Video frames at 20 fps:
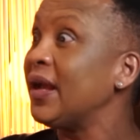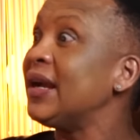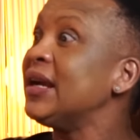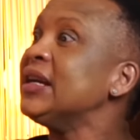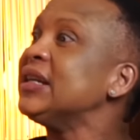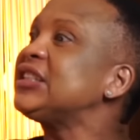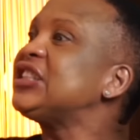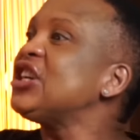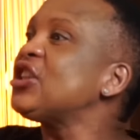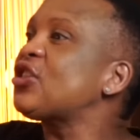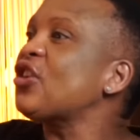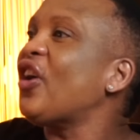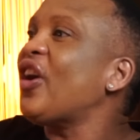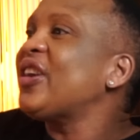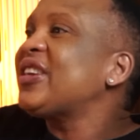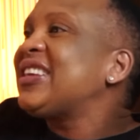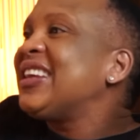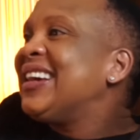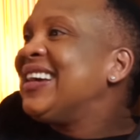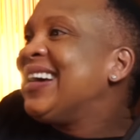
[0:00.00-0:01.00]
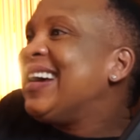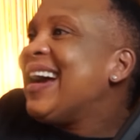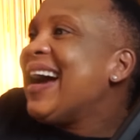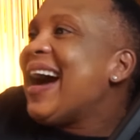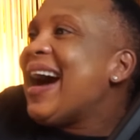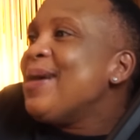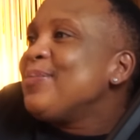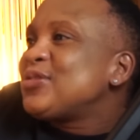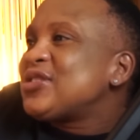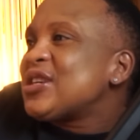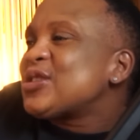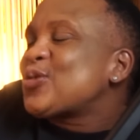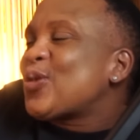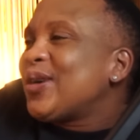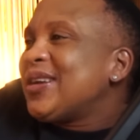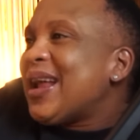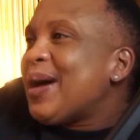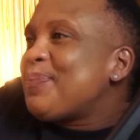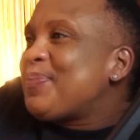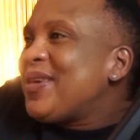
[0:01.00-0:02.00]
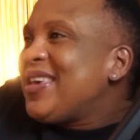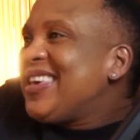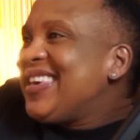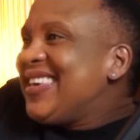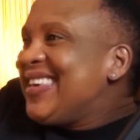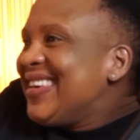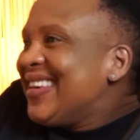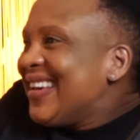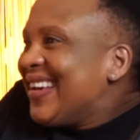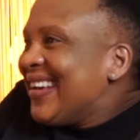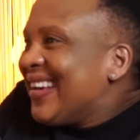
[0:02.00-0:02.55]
she thought, I'm just gonna be